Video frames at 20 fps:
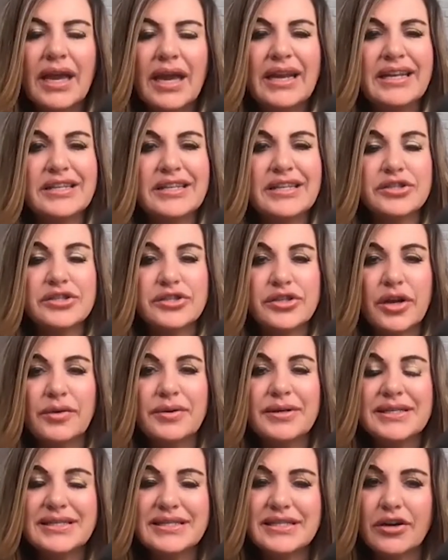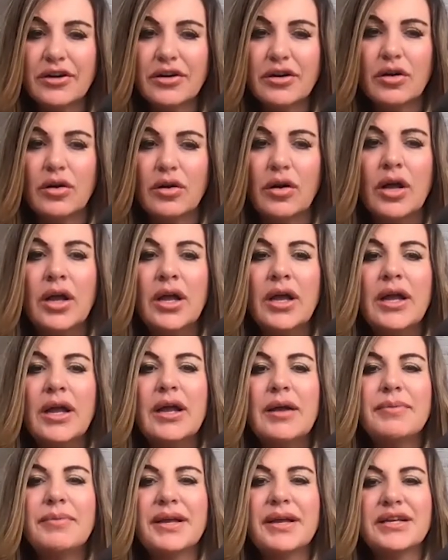And it's so hysterical
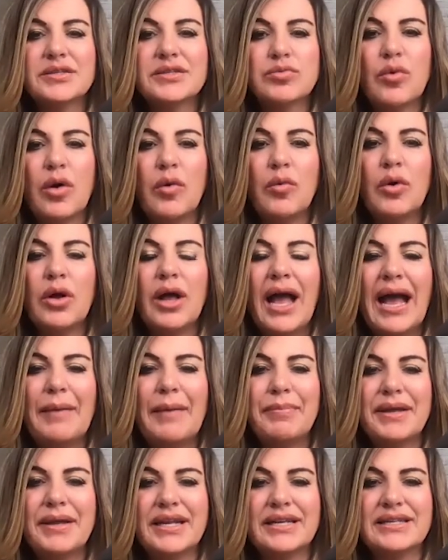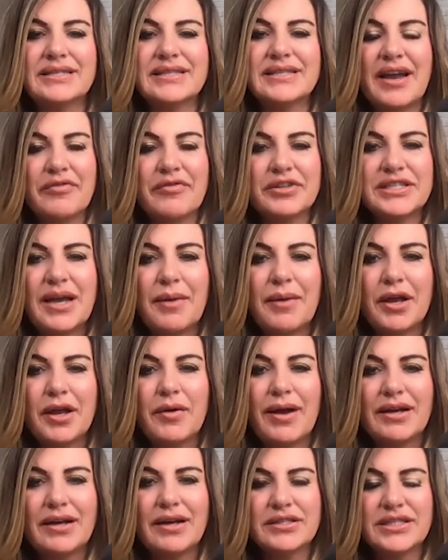because what will happen is every time I
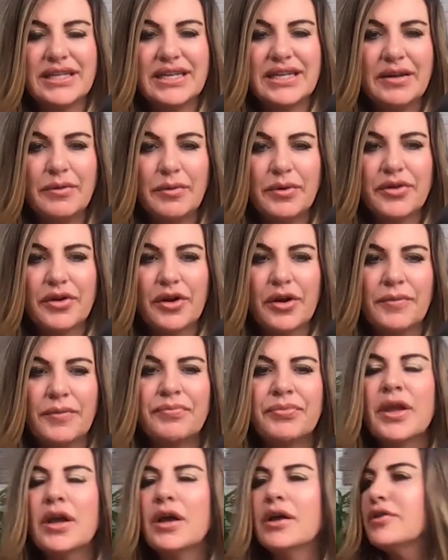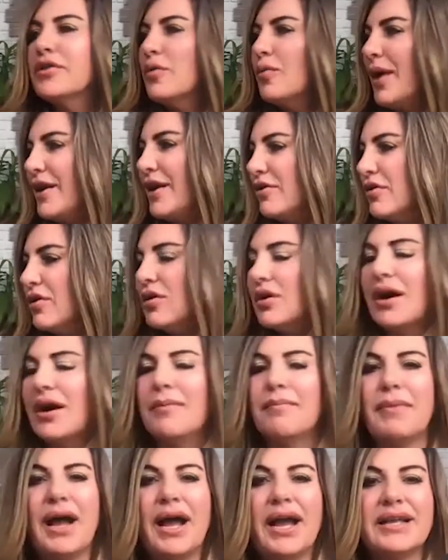go out to eat with her, the waiter will
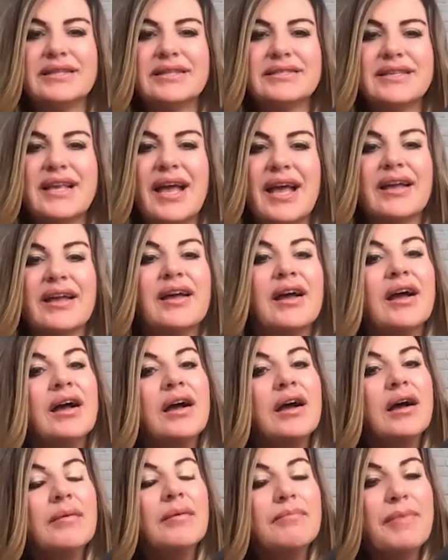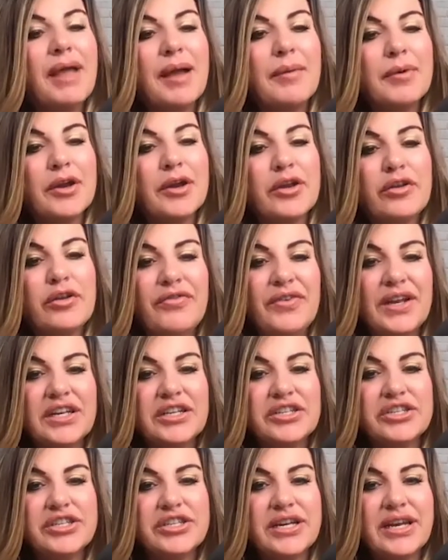come by and say, Ma'am, are you
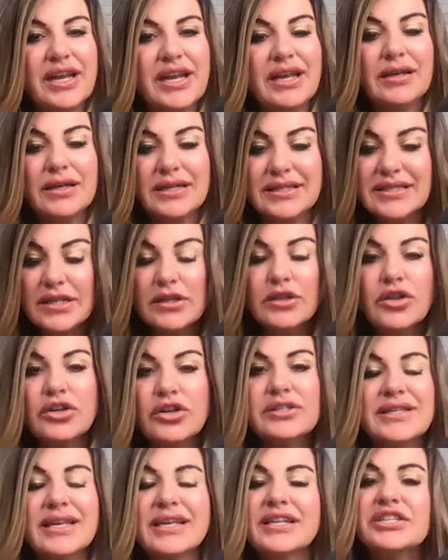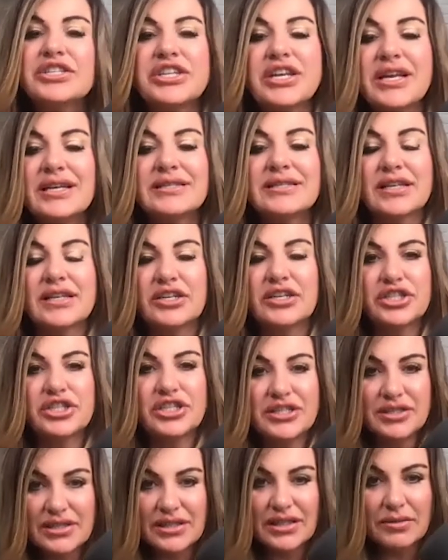finished eating? Because it looks like she is, because
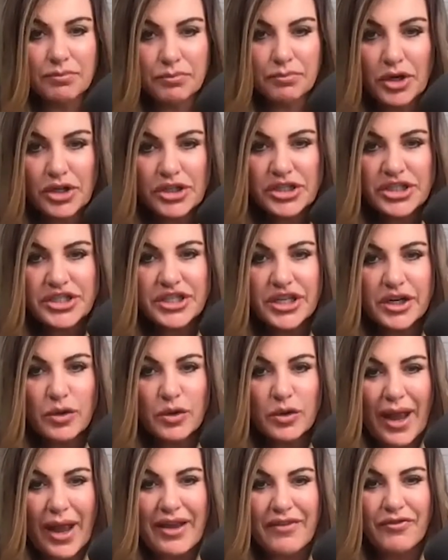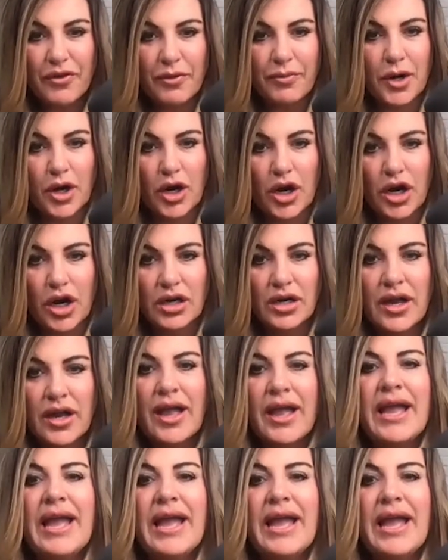she's pushed it away from her.